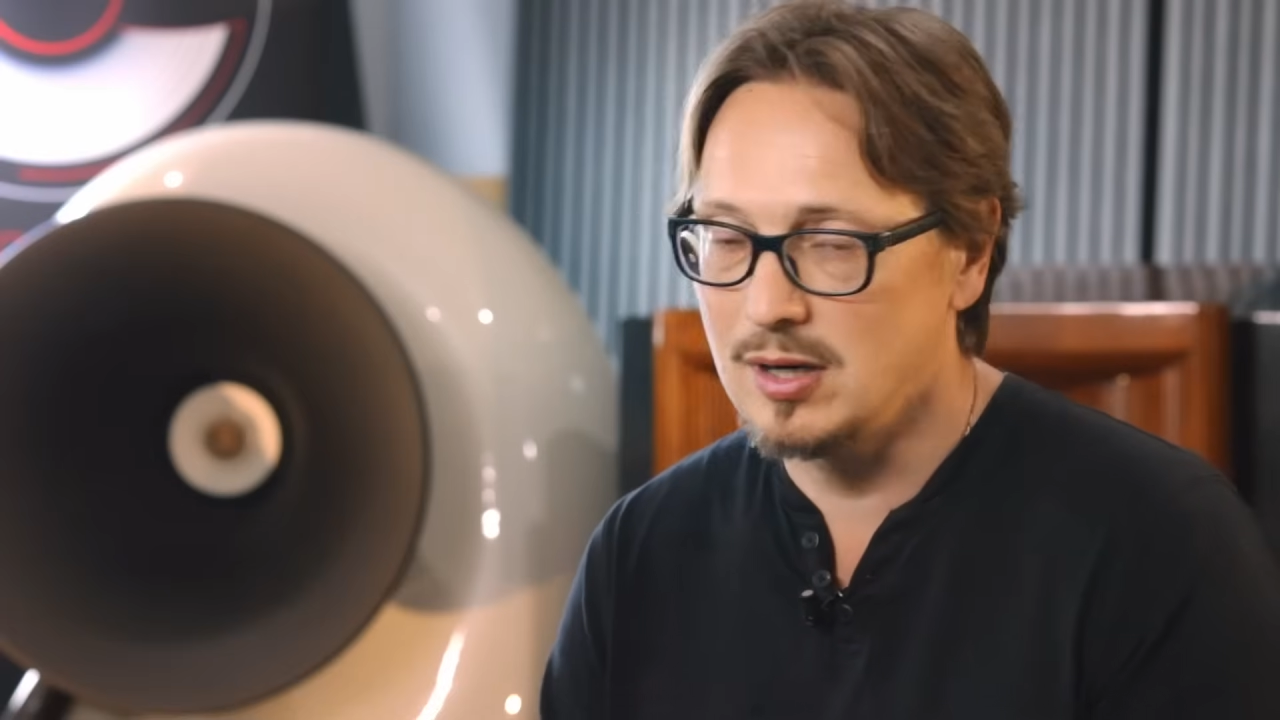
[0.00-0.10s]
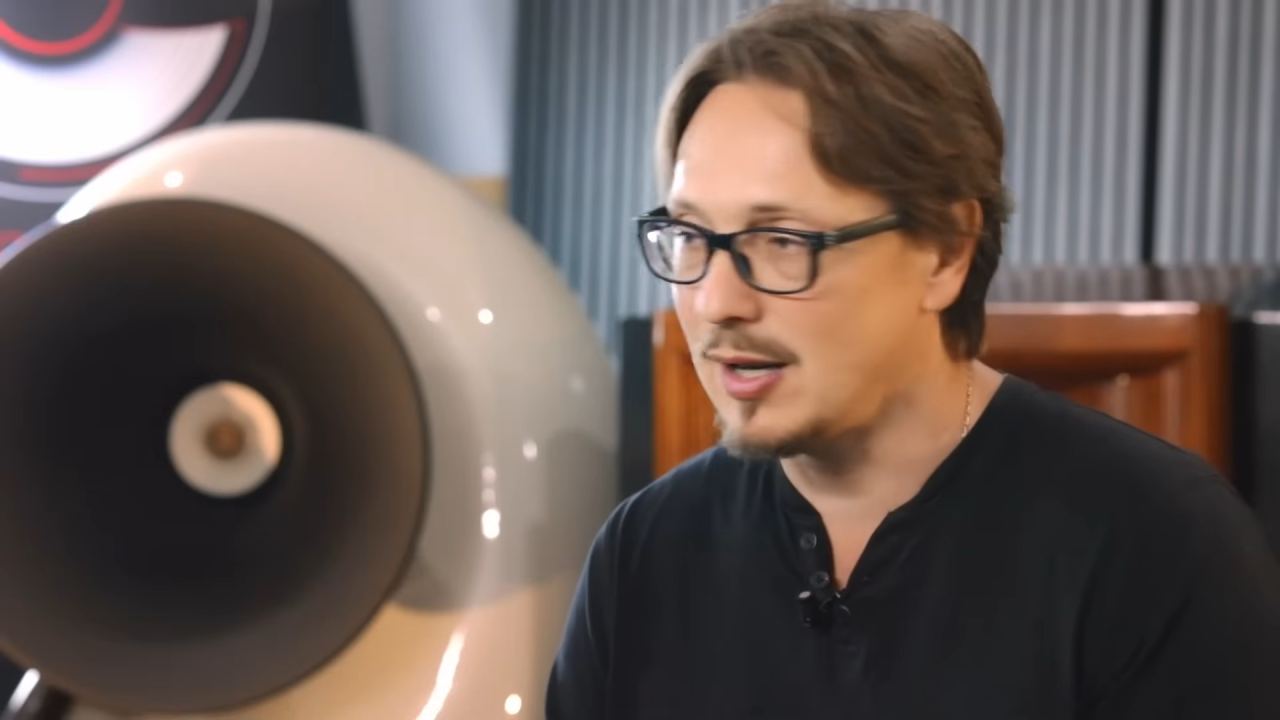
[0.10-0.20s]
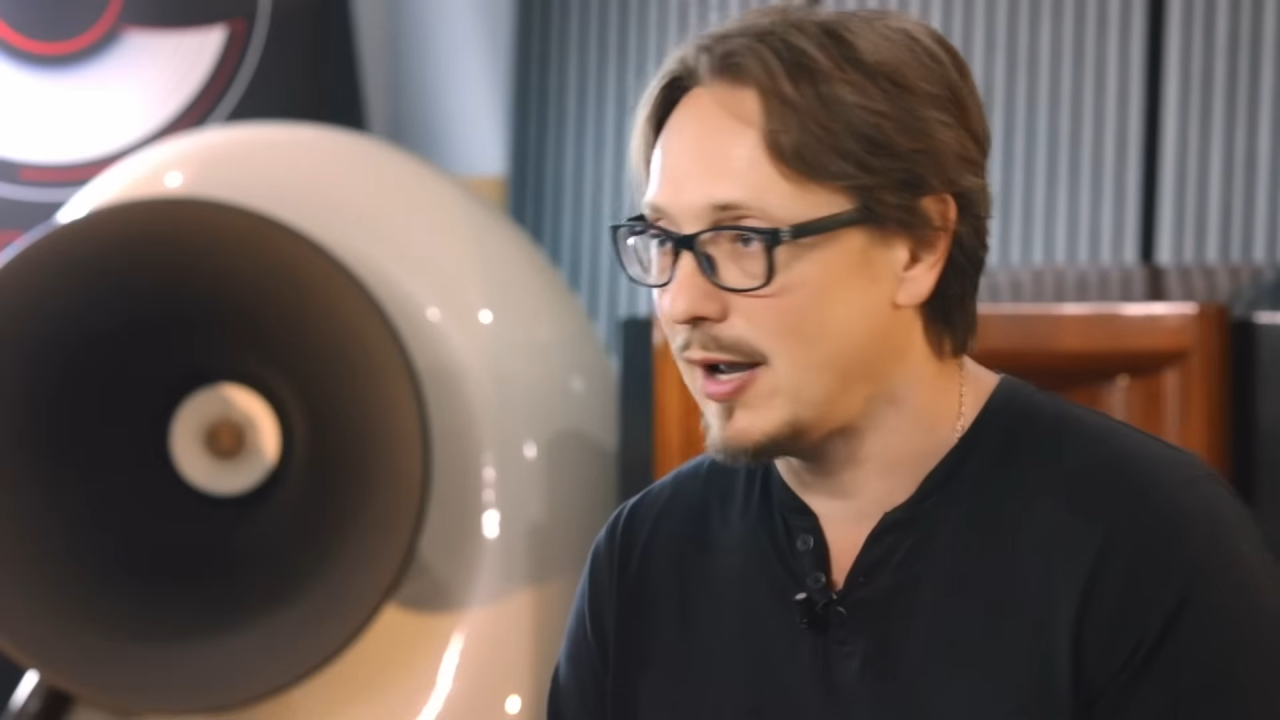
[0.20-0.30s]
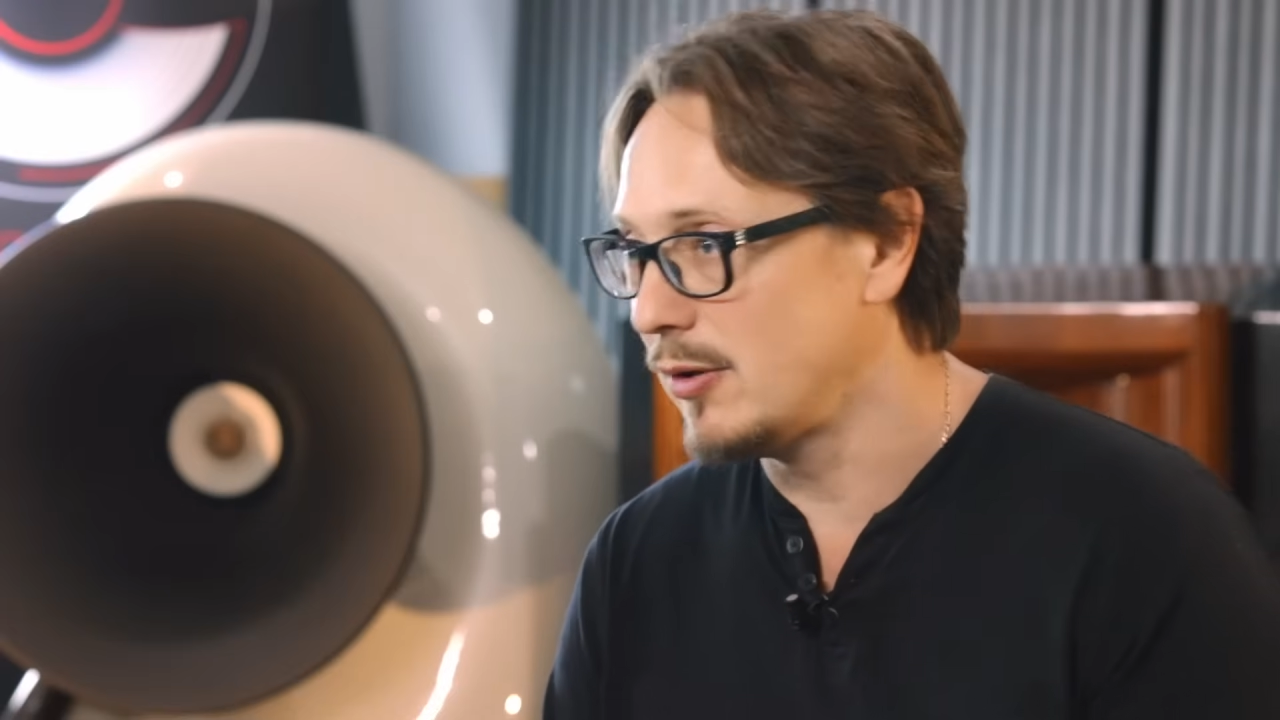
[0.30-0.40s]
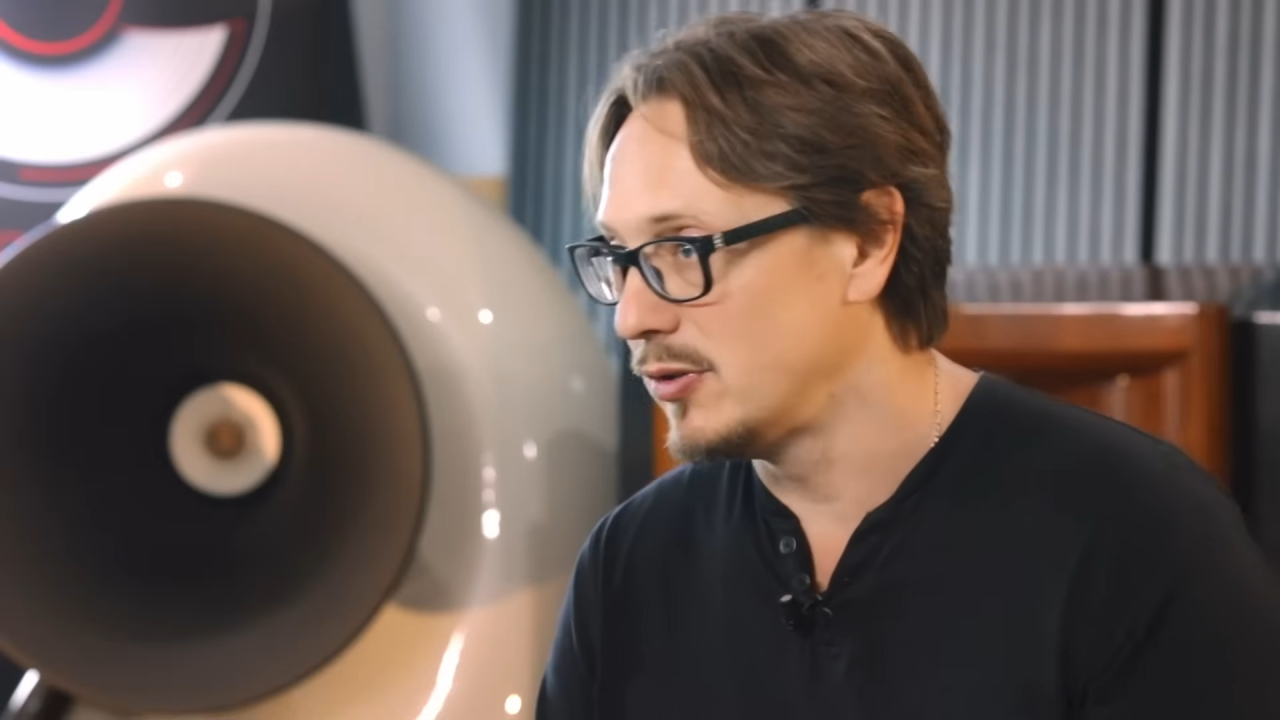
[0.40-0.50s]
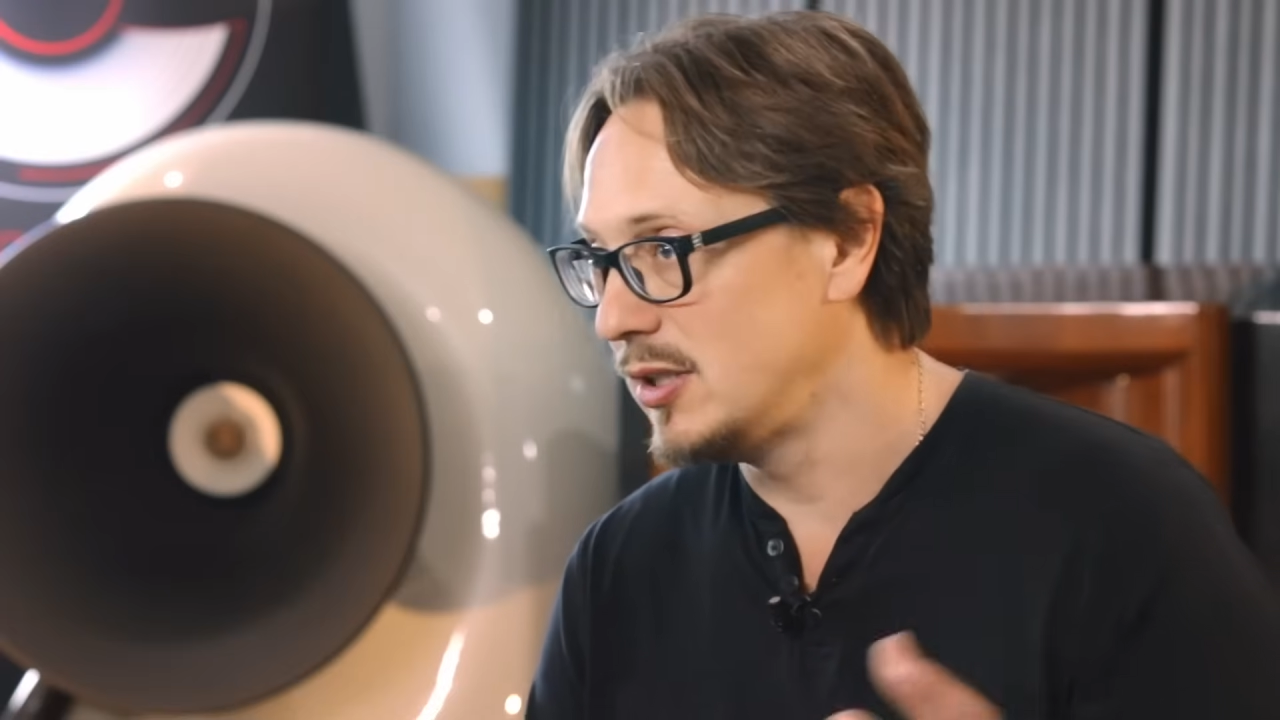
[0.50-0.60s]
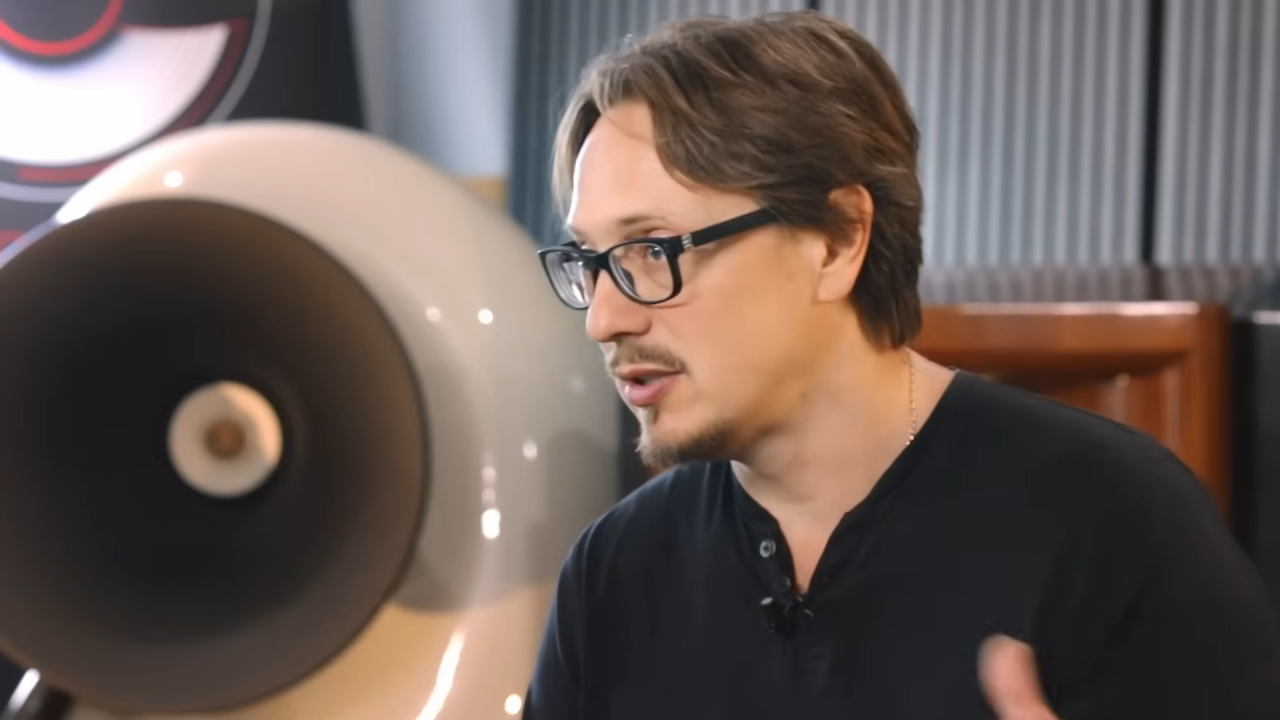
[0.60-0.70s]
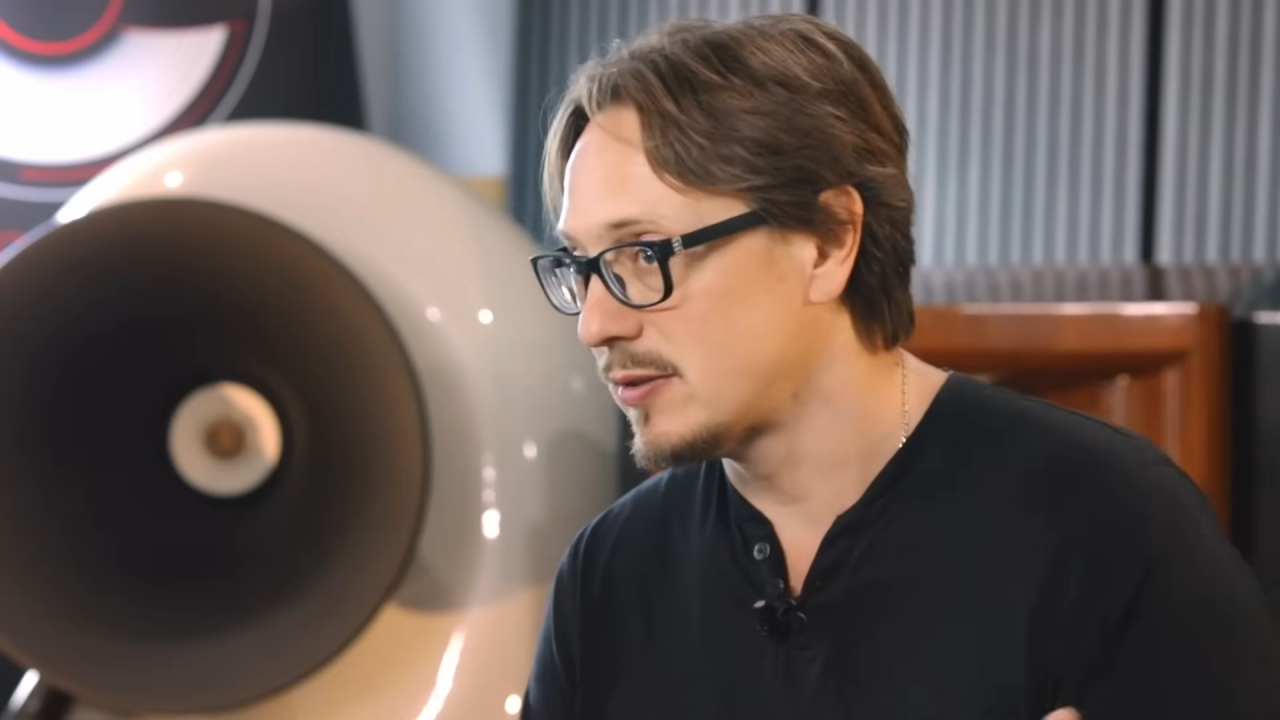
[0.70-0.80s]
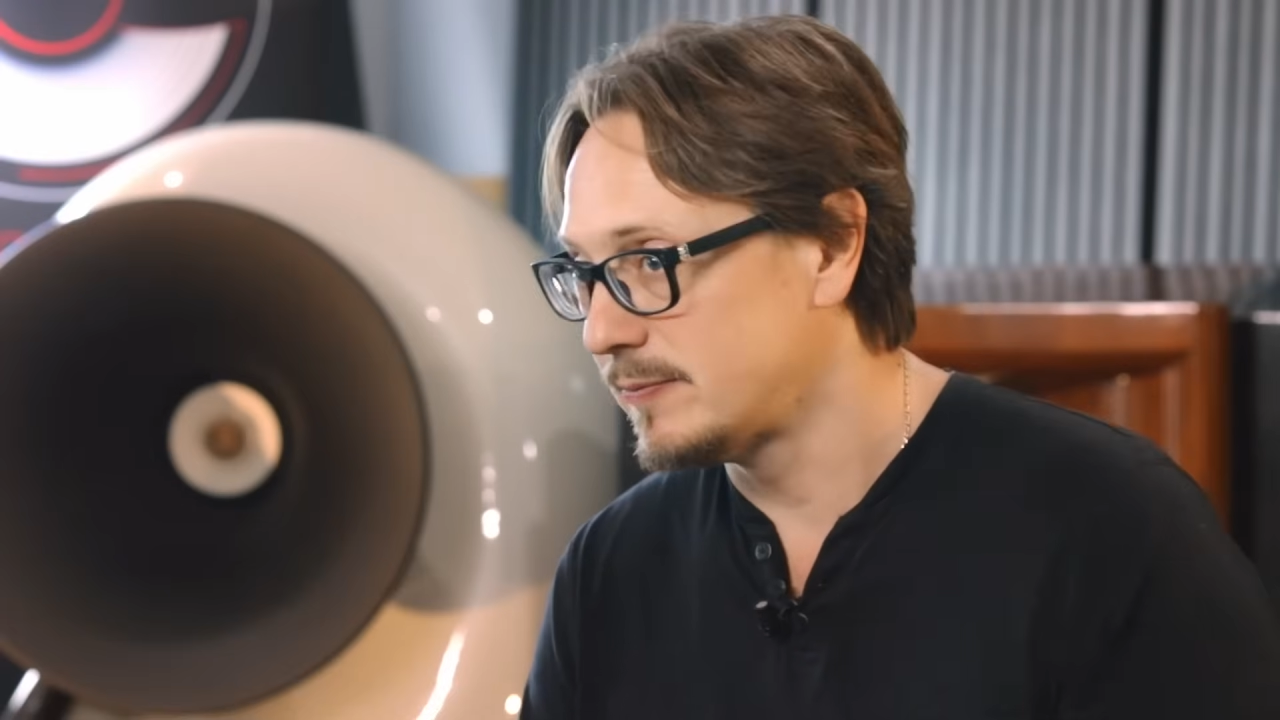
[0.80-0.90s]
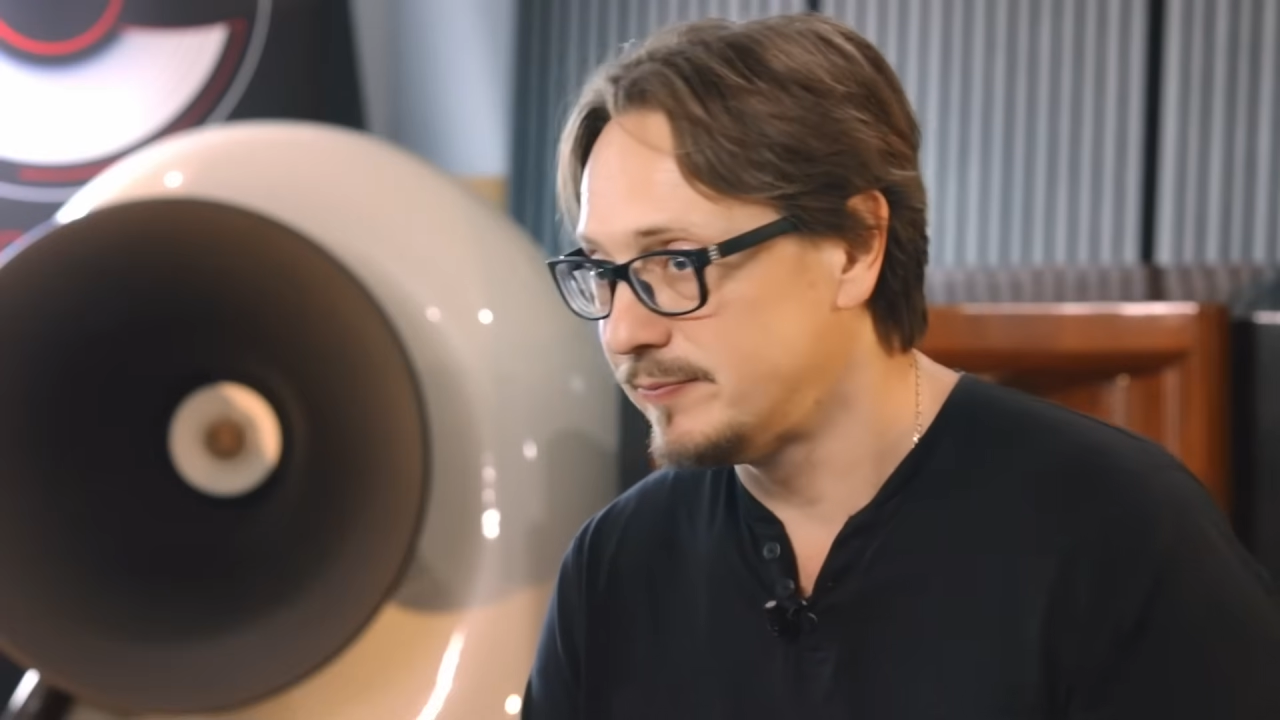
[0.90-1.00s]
rely on these